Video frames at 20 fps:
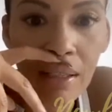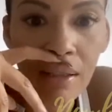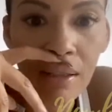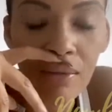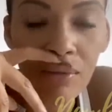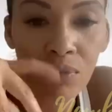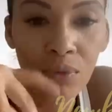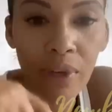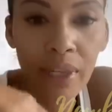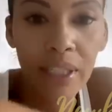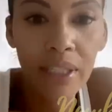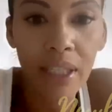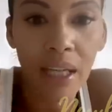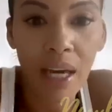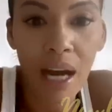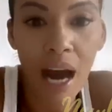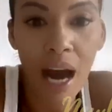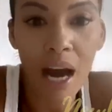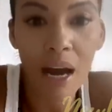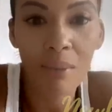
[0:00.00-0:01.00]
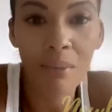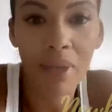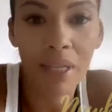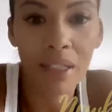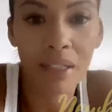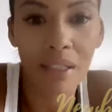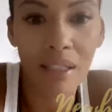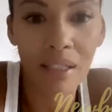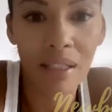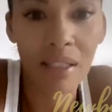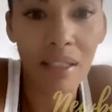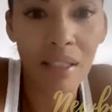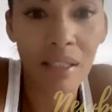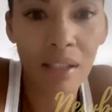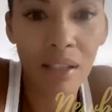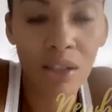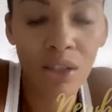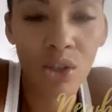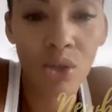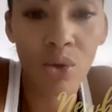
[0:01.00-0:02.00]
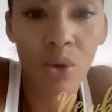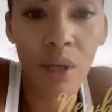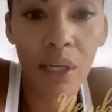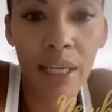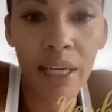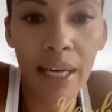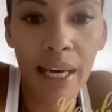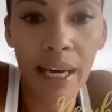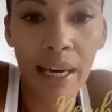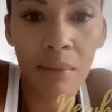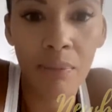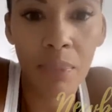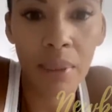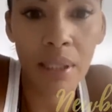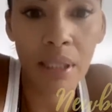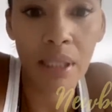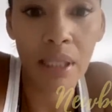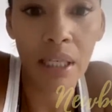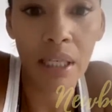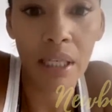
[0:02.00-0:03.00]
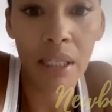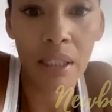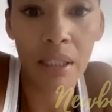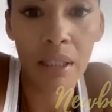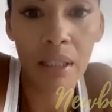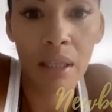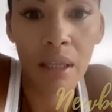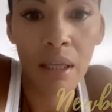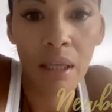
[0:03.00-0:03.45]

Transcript: Read the comments. Shaunie can't be seen.